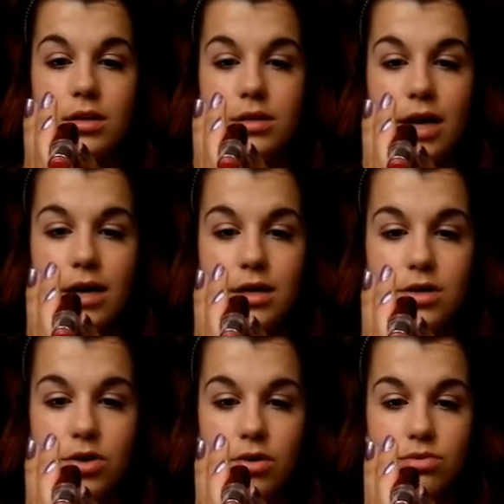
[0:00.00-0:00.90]

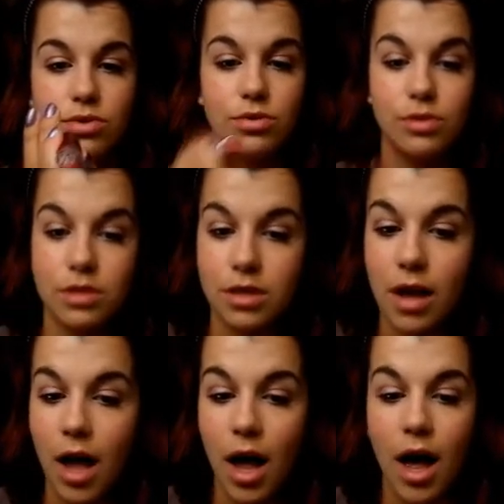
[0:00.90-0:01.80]
Dark Rosewood,
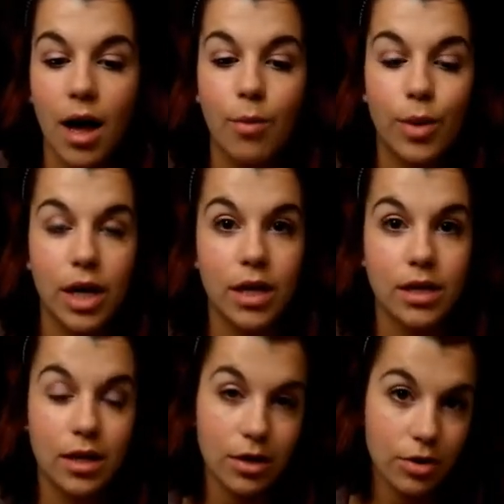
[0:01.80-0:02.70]

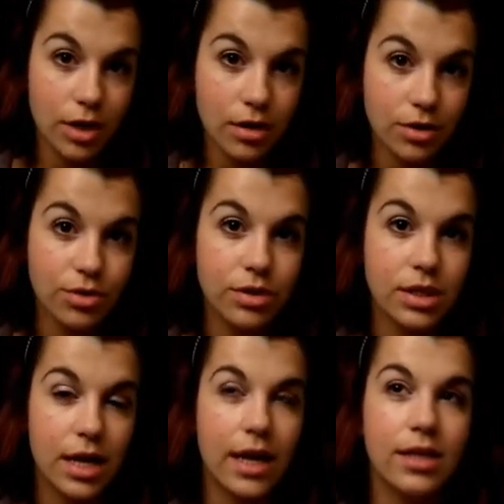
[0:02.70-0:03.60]
but you can
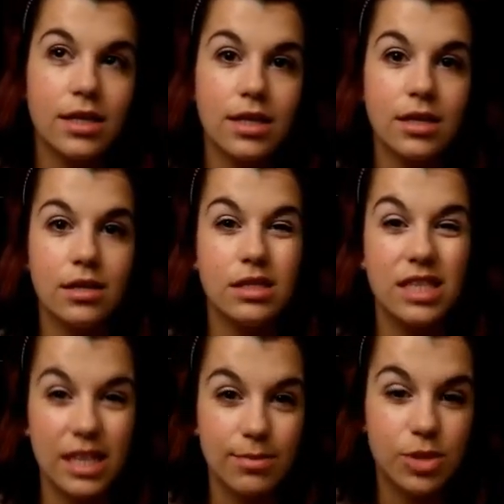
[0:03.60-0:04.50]
use any
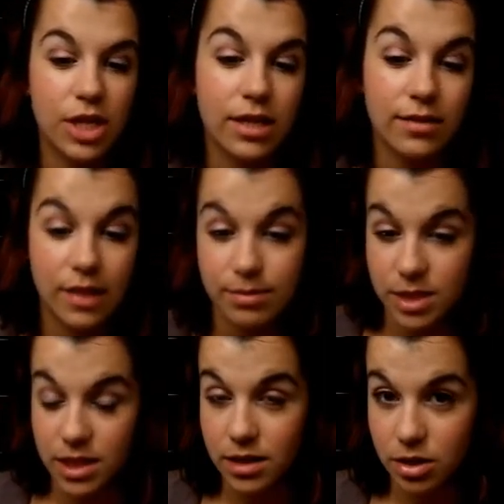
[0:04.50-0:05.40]
deep shade of
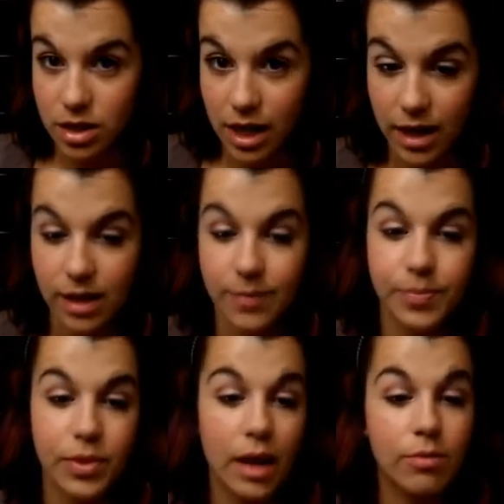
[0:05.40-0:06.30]
lipstick you like.
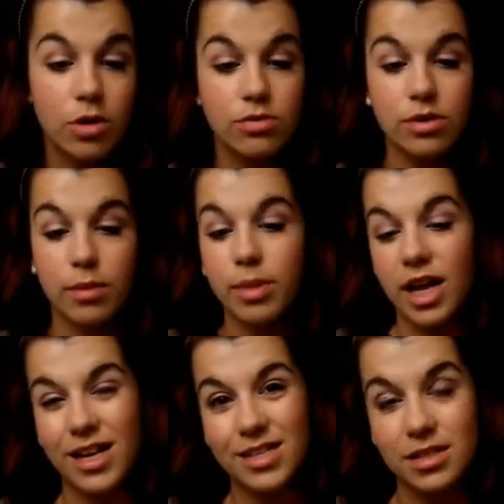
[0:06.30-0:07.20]
I'm going to
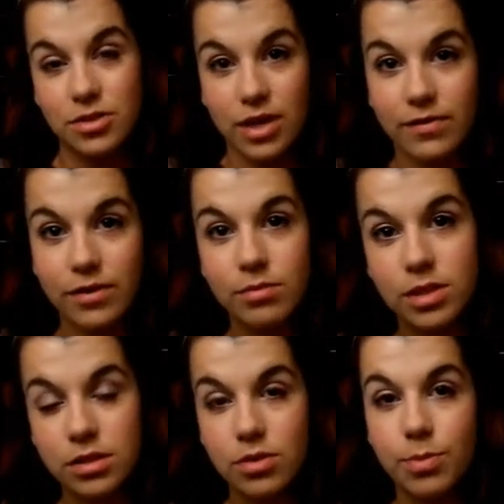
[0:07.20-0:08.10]
apply it straight from the
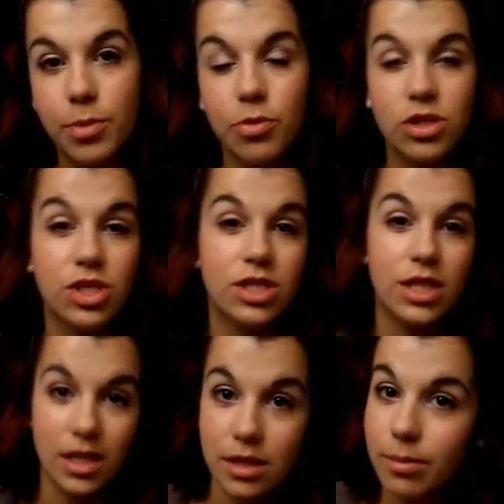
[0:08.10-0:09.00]
tube, which is
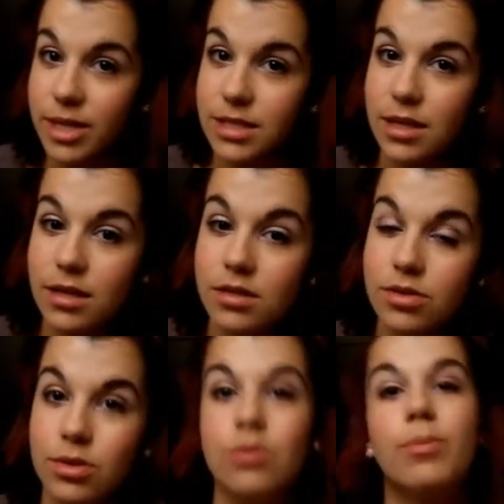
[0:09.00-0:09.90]
not the best thing to
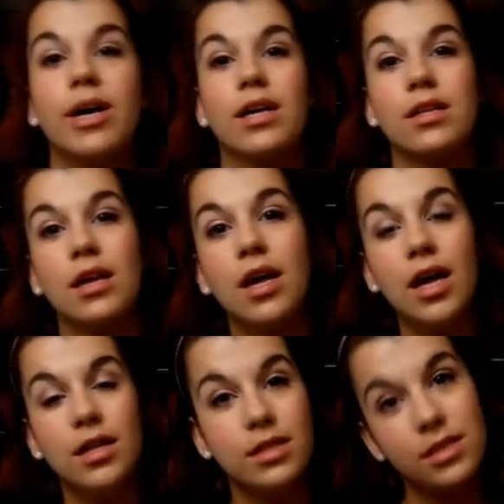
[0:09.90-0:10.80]
do, but
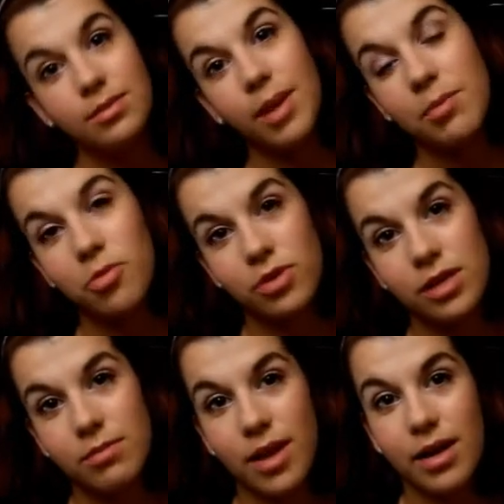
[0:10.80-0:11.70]
this is my
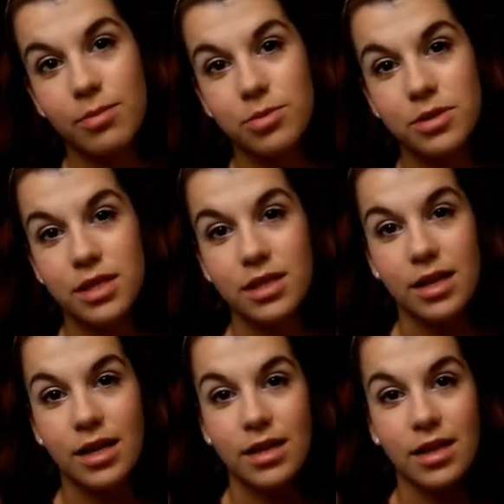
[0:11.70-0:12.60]
morning makeup routine,
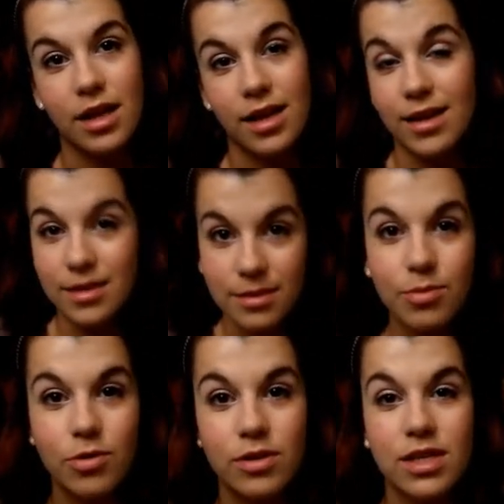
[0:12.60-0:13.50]
and in the
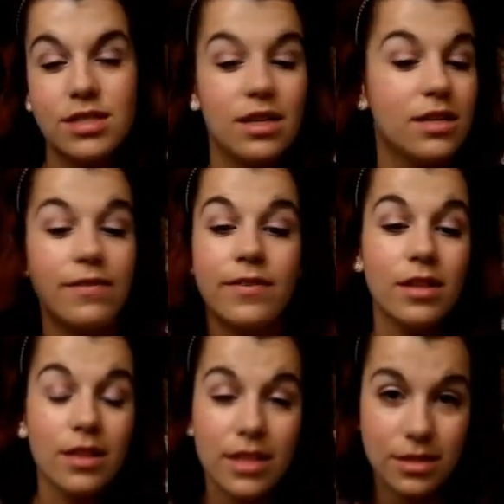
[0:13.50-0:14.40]
mornings I
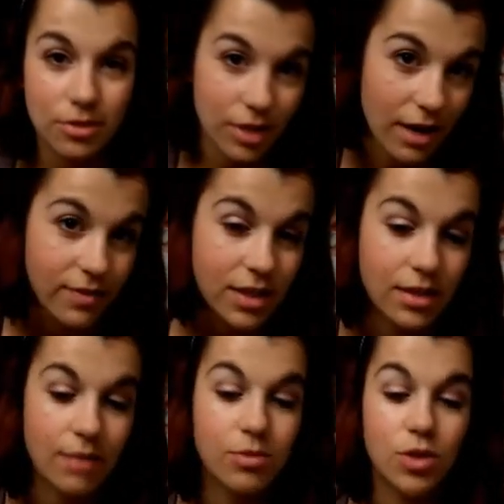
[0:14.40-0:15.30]
definitely don't have the
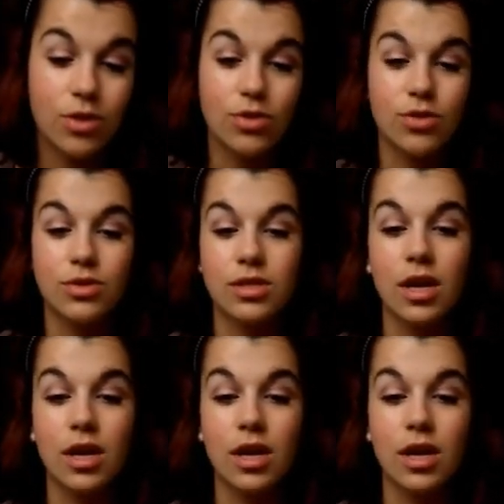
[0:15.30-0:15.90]
time to use